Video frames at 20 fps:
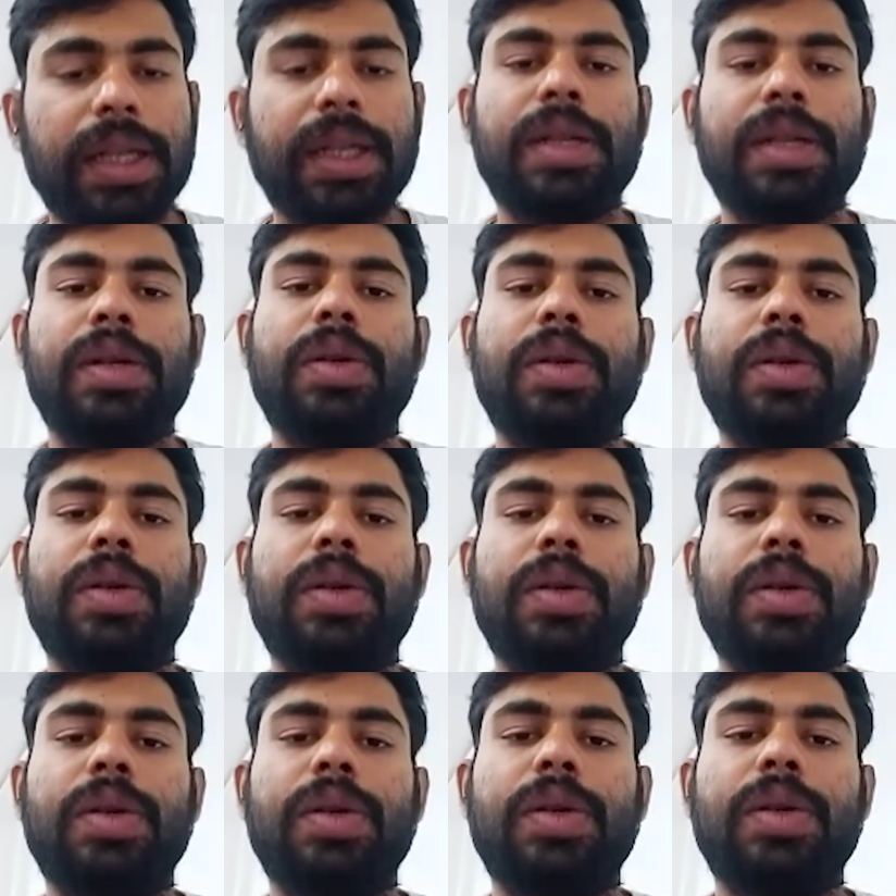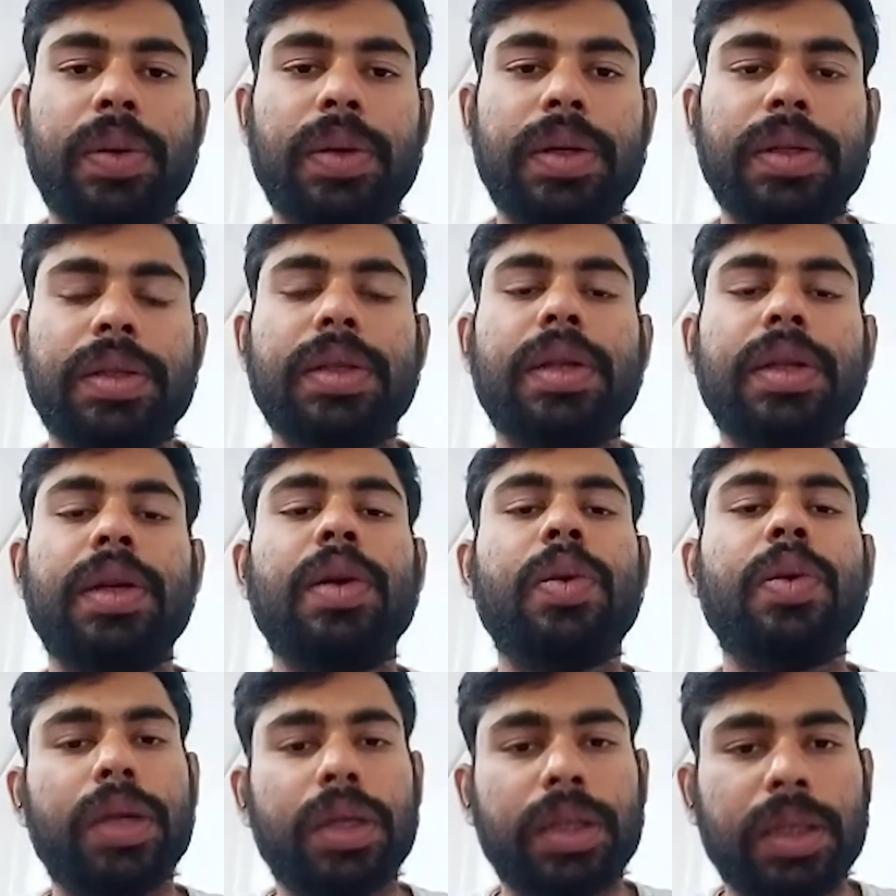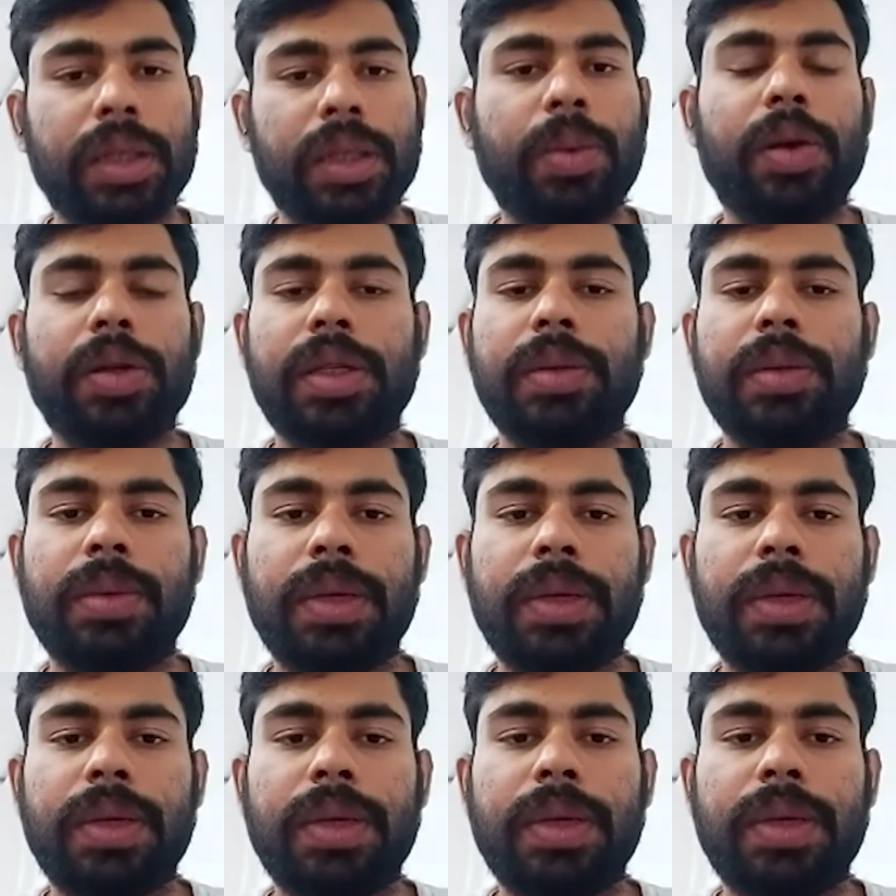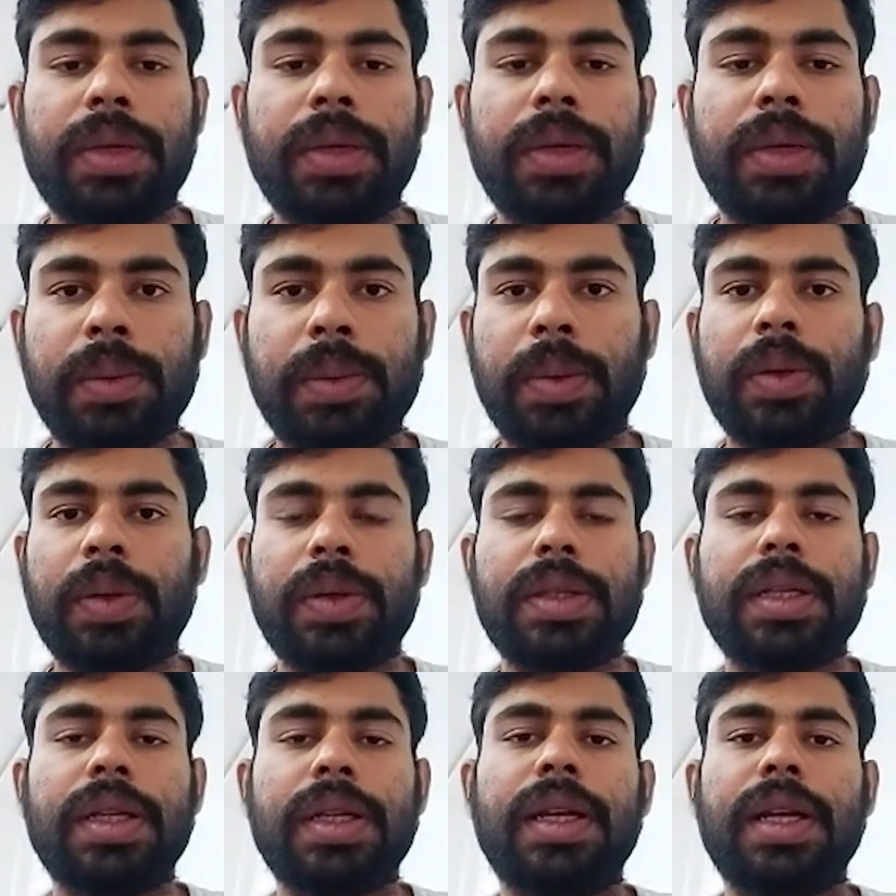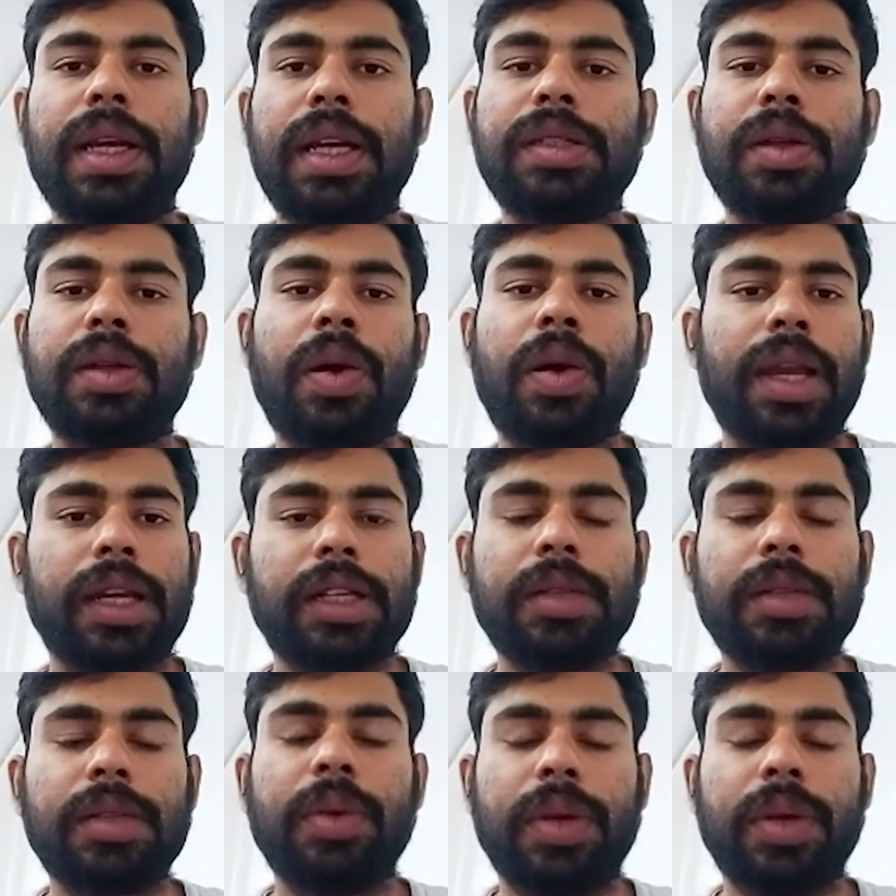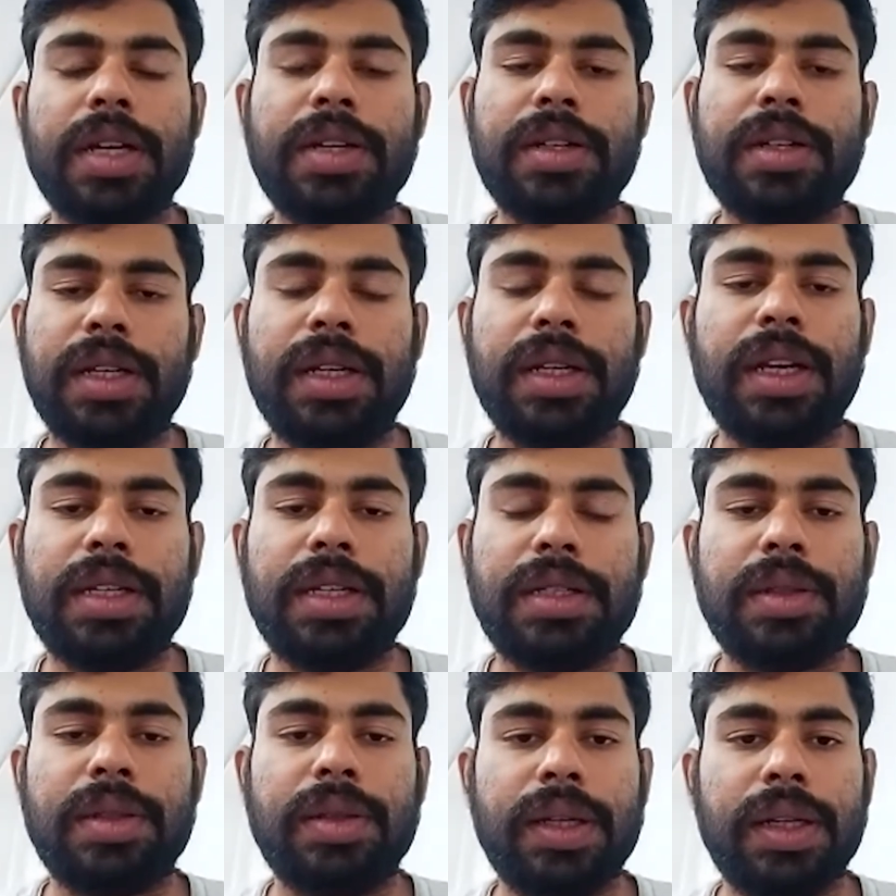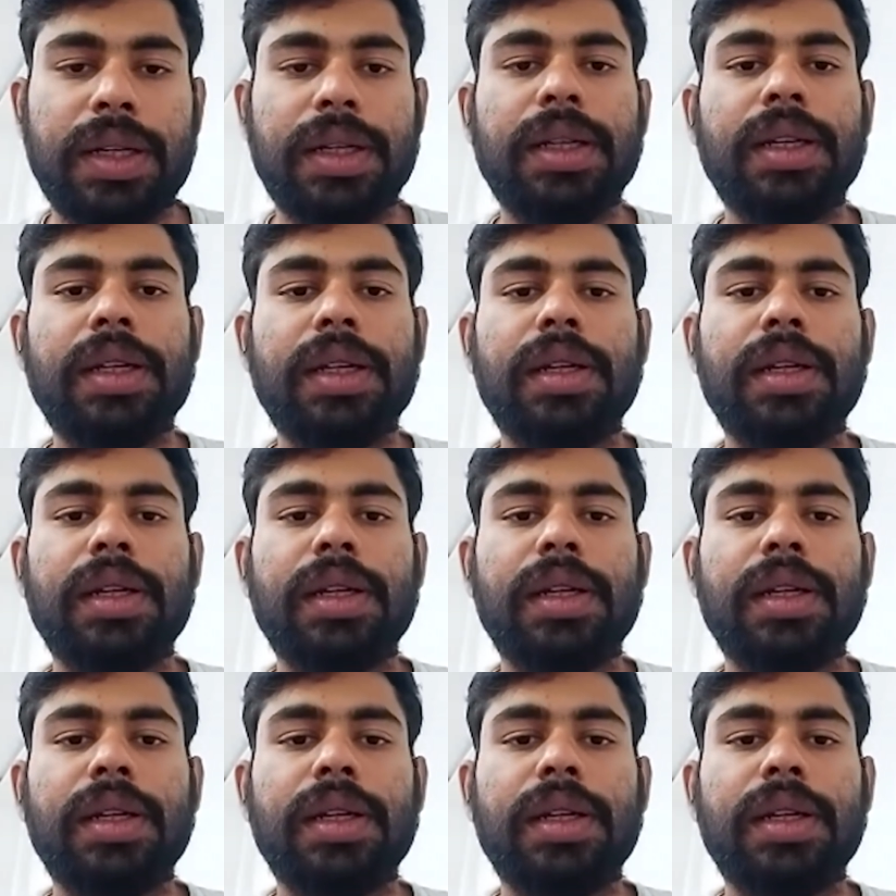can do on metaverse, what are the possibilities with it, because it's all exploratory in nature today.